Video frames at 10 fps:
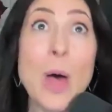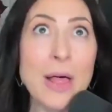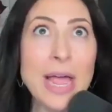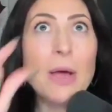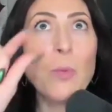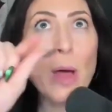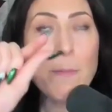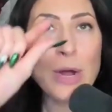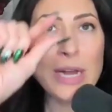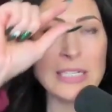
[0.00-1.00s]
Well, at
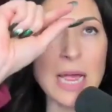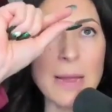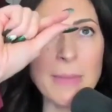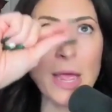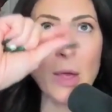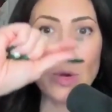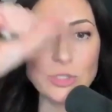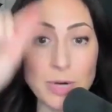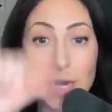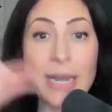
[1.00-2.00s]
one point in time, it
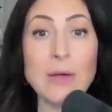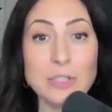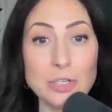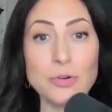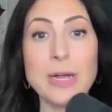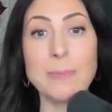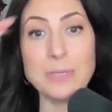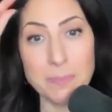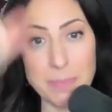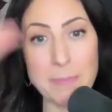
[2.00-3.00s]
was written out in
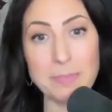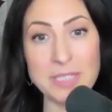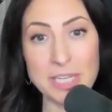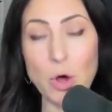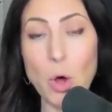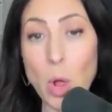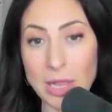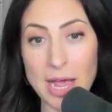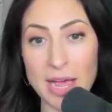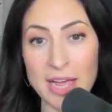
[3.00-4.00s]
script, Pepsi
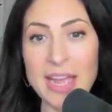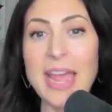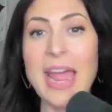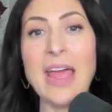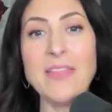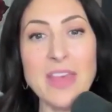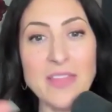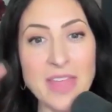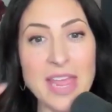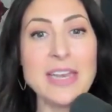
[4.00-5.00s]
Cola. And
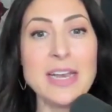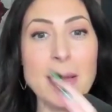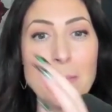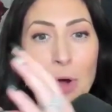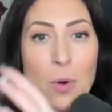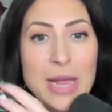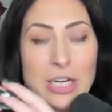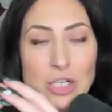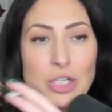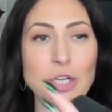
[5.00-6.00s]
then they ended up
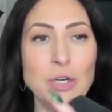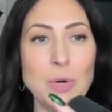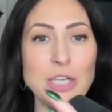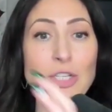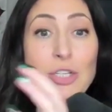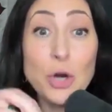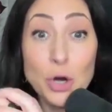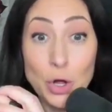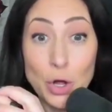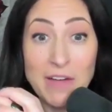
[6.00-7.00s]
going to a
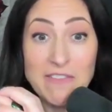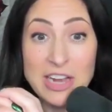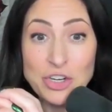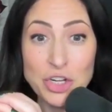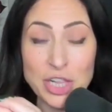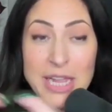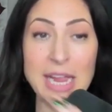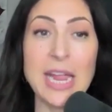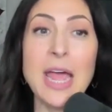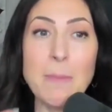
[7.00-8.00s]
circle
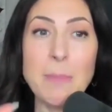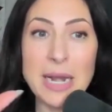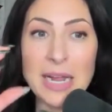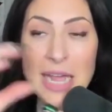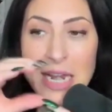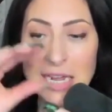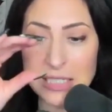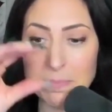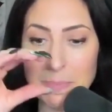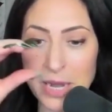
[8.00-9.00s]
eventually. But again,
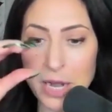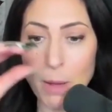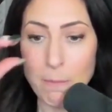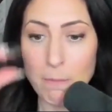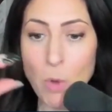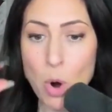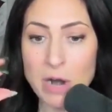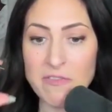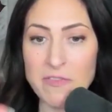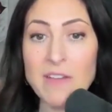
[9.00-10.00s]
it's been a
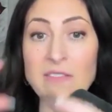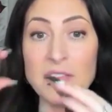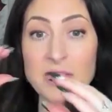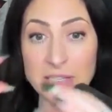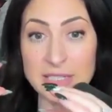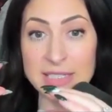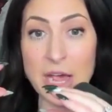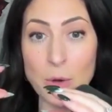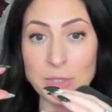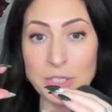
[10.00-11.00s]
morph of this is
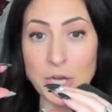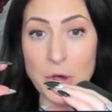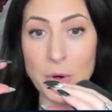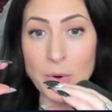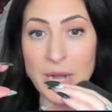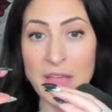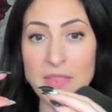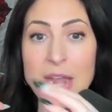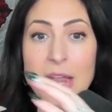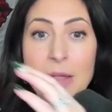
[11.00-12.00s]
how it was known.
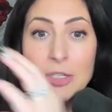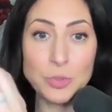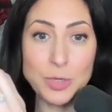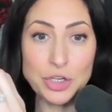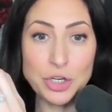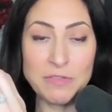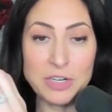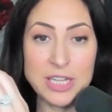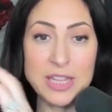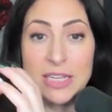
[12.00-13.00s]
And then it switched
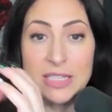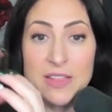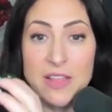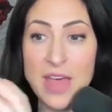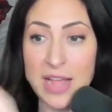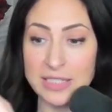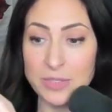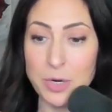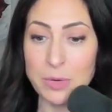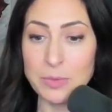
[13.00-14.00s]
over to this. And then
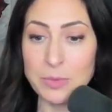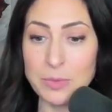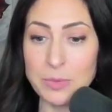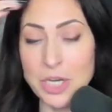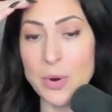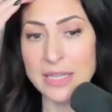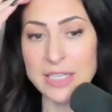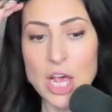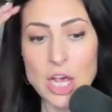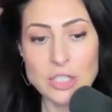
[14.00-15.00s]
that's what it was known
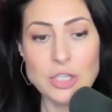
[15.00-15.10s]
as.